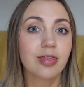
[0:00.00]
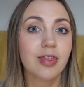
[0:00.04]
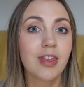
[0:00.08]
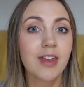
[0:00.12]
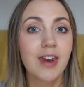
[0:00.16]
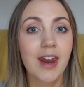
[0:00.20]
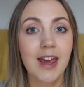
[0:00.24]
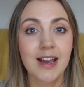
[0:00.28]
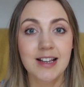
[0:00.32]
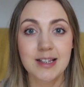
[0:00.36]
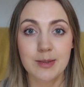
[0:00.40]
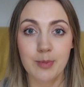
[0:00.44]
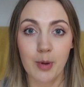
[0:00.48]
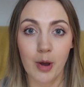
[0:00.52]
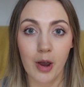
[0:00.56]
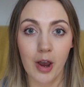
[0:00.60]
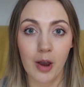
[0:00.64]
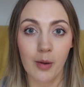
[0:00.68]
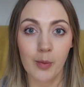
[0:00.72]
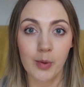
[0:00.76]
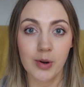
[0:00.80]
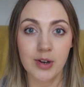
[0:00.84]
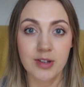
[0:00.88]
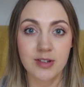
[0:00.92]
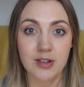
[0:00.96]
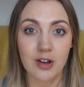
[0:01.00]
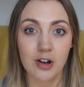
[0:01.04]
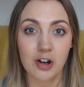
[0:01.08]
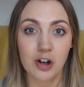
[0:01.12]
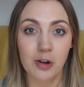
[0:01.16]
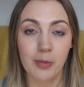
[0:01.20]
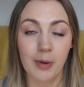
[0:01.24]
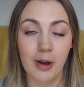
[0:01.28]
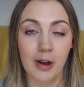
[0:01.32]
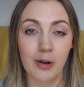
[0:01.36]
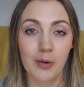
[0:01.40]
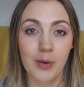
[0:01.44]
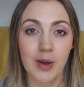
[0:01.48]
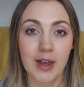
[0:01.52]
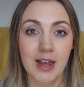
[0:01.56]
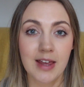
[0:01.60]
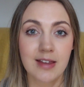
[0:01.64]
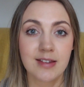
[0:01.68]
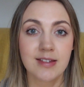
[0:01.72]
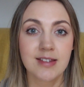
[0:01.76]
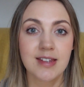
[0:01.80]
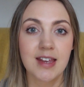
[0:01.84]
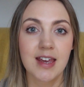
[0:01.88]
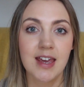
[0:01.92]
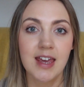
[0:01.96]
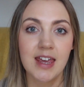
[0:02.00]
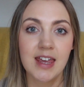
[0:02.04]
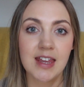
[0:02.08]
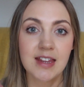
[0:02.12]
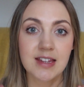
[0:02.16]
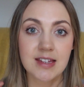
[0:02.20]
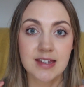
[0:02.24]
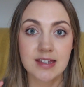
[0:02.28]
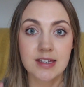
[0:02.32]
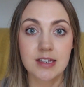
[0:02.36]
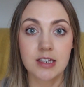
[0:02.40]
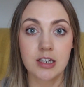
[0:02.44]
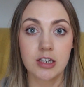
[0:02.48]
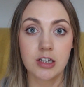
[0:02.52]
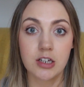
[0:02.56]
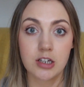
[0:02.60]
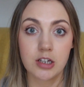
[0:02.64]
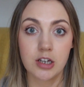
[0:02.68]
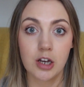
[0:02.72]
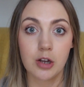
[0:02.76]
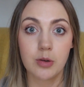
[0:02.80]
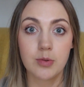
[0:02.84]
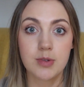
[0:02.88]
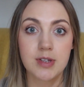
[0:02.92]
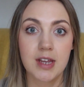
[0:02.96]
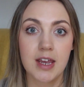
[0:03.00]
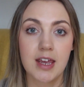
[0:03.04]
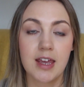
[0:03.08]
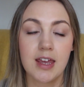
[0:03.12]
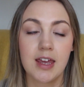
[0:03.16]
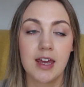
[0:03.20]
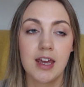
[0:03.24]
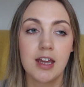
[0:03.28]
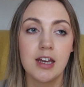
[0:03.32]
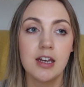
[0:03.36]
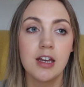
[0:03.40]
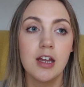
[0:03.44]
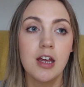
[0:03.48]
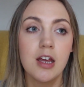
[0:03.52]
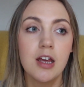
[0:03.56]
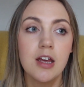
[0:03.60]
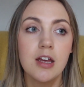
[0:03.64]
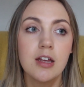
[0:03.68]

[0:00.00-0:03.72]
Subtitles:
The next point I want to talk about is instant note taking.